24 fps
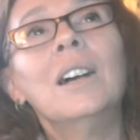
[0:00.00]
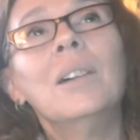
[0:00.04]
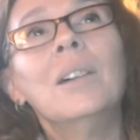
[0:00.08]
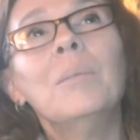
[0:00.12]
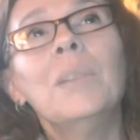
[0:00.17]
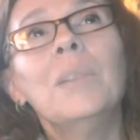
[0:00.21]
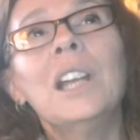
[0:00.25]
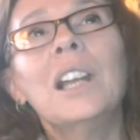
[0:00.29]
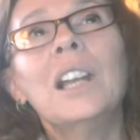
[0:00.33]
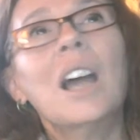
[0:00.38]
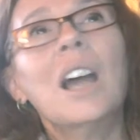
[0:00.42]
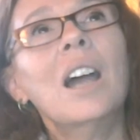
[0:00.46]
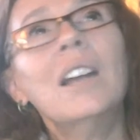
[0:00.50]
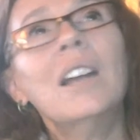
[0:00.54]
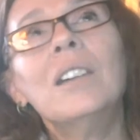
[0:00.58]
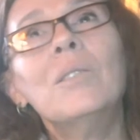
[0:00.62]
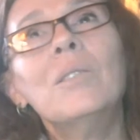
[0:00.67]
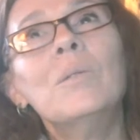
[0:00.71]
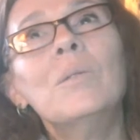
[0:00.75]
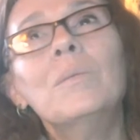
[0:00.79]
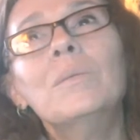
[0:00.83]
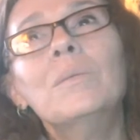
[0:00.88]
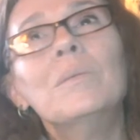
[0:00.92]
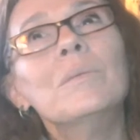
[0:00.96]
I
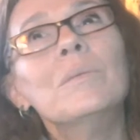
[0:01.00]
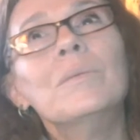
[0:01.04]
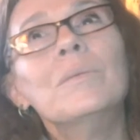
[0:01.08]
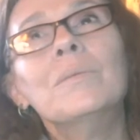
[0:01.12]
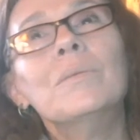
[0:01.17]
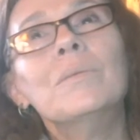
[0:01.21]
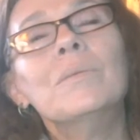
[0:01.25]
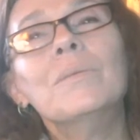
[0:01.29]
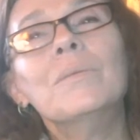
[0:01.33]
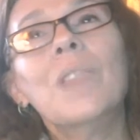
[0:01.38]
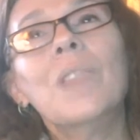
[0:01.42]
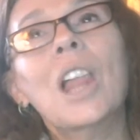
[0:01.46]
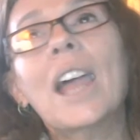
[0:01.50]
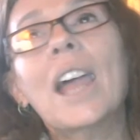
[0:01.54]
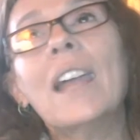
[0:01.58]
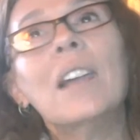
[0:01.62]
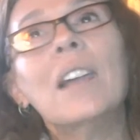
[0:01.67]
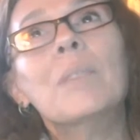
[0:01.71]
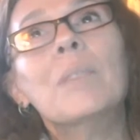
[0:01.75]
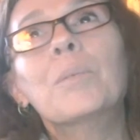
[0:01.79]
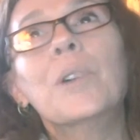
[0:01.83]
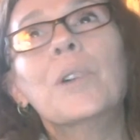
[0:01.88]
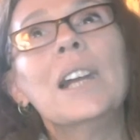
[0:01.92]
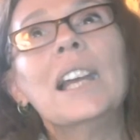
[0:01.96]
don't like
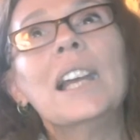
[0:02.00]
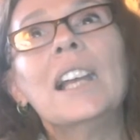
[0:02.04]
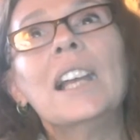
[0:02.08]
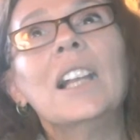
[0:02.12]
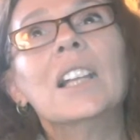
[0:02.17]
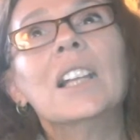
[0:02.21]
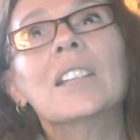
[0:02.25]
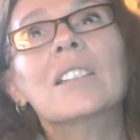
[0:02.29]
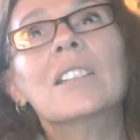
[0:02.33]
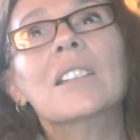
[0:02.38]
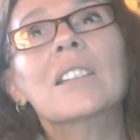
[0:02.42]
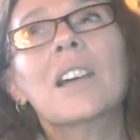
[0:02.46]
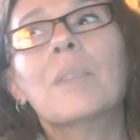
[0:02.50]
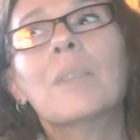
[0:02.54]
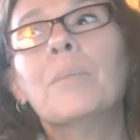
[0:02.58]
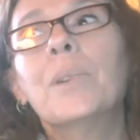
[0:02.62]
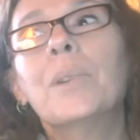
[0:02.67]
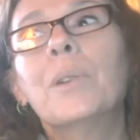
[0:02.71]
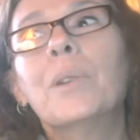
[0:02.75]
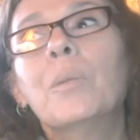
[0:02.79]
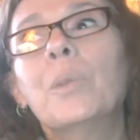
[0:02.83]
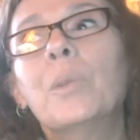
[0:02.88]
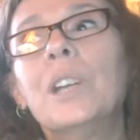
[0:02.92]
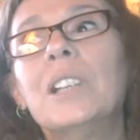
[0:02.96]
bringing this up,
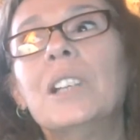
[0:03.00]
but we